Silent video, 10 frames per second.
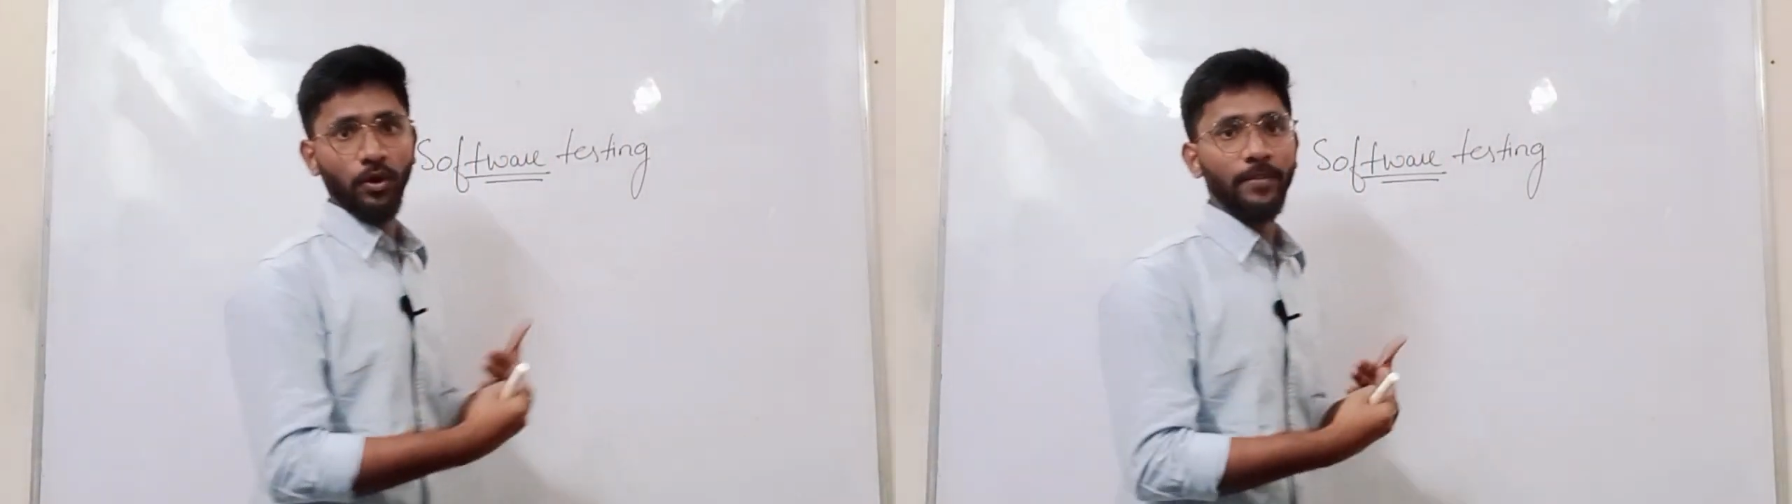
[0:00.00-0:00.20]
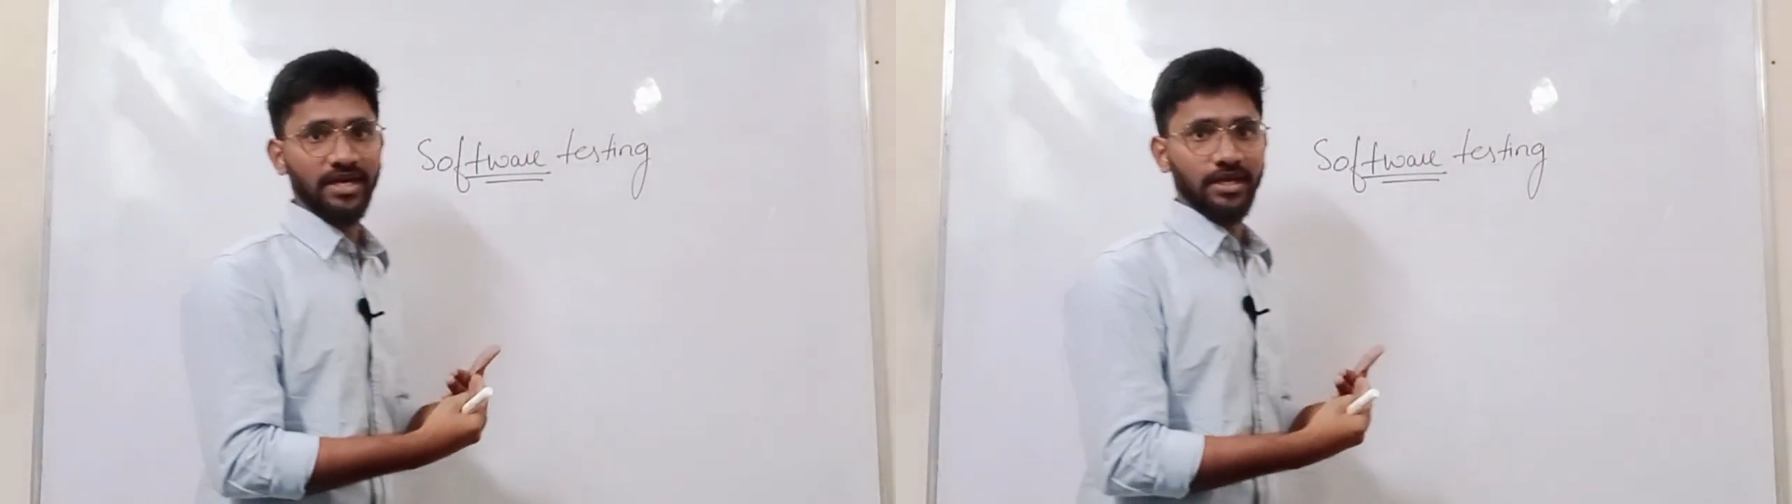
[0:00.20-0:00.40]

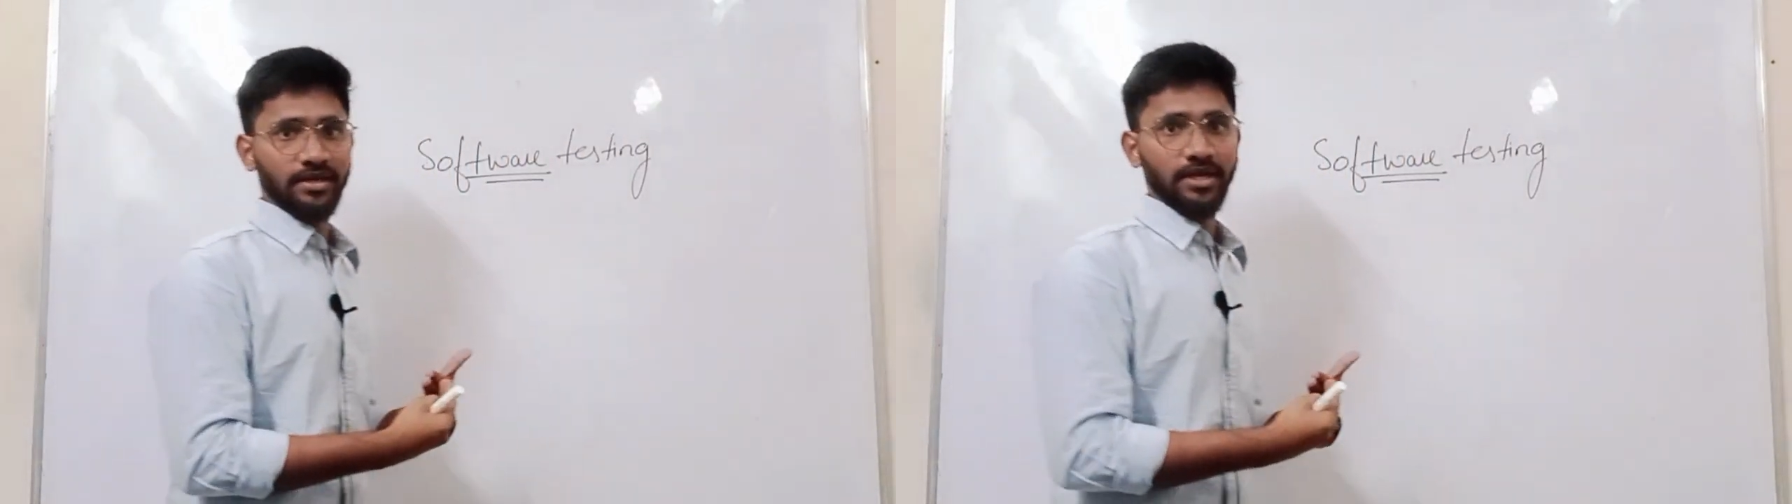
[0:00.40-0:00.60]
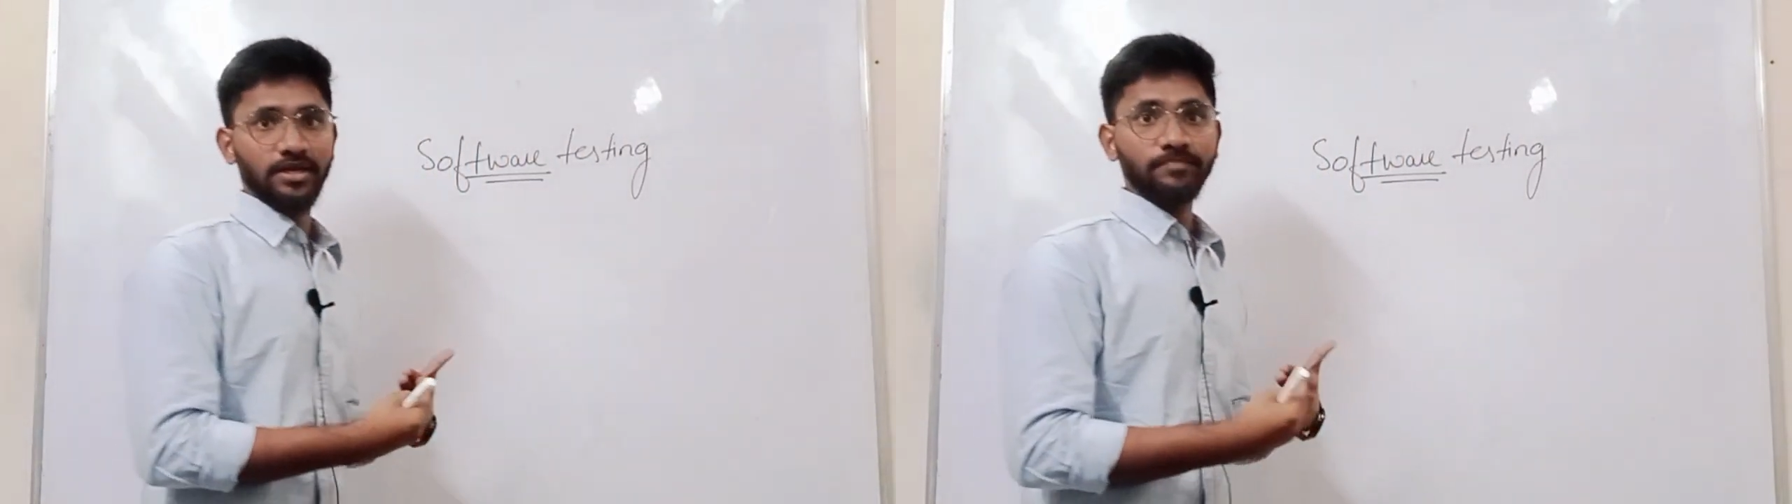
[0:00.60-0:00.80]
properly or
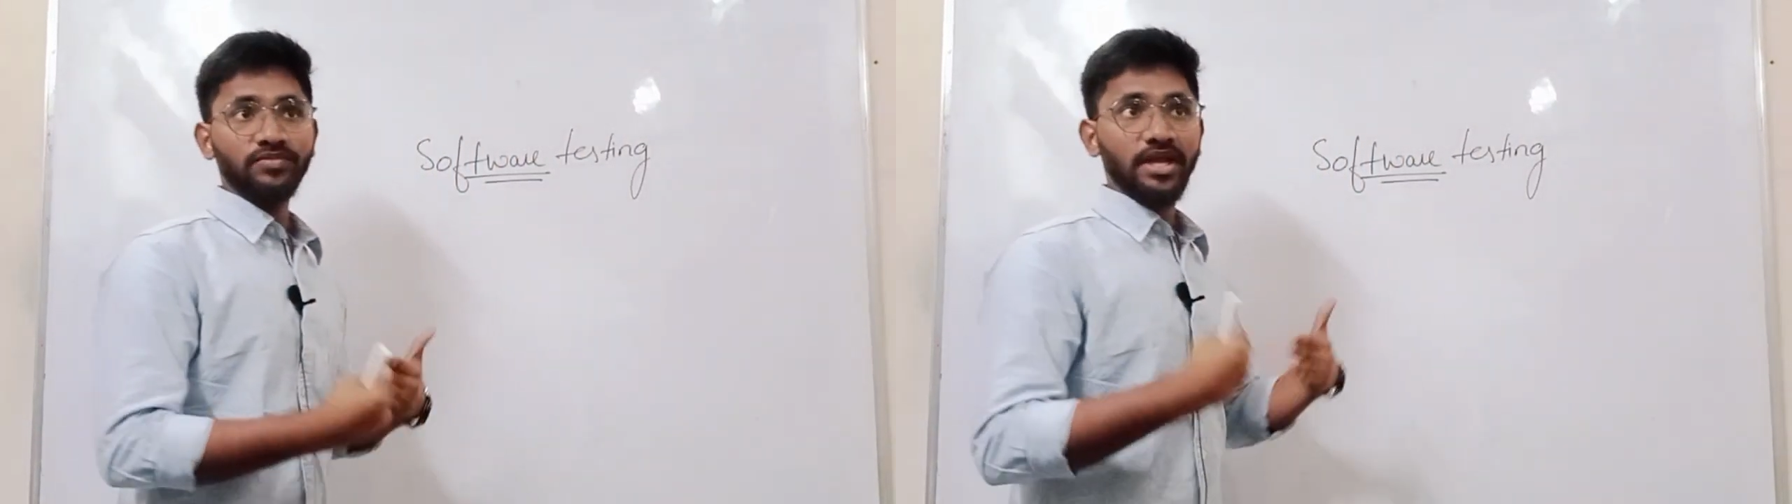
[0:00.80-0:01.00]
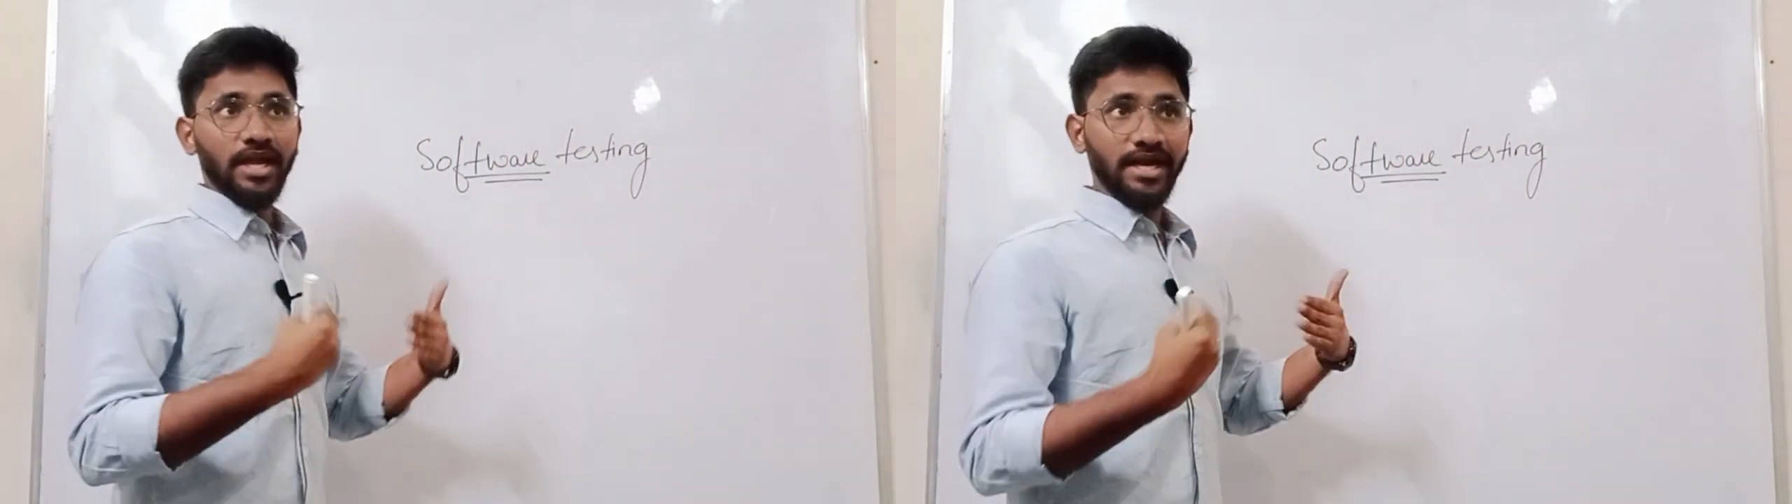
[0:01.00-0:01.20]
not,
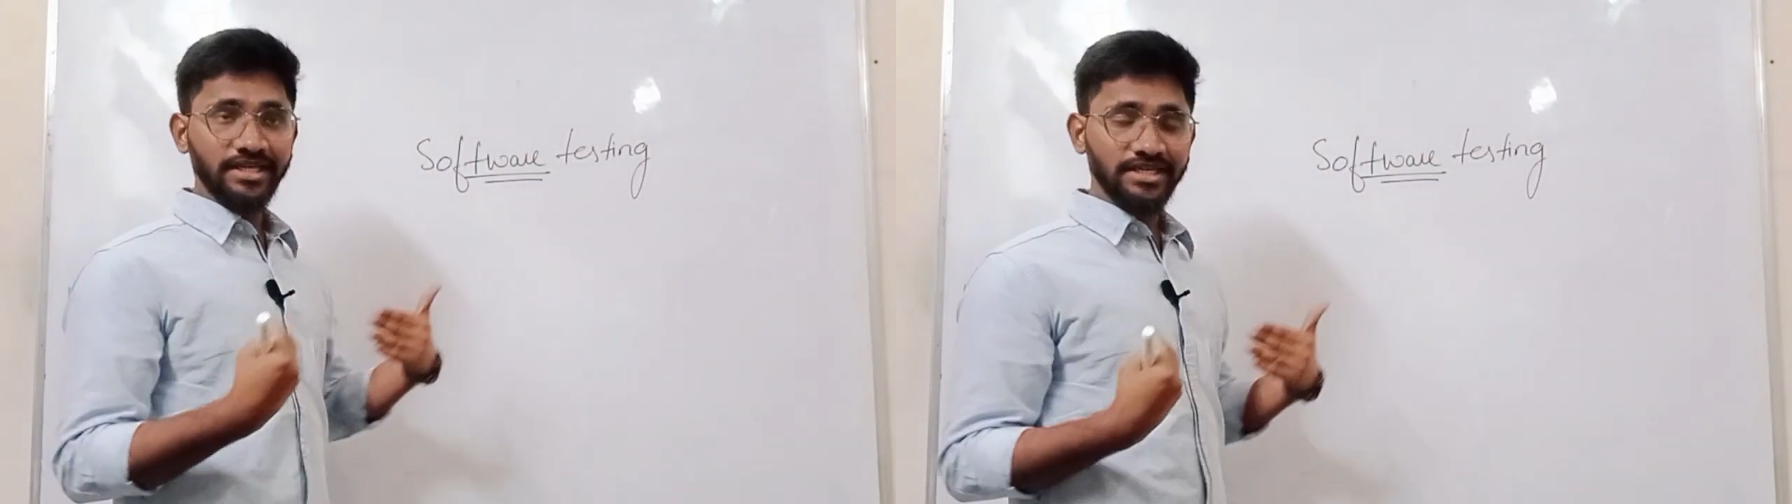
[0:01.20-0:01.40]
and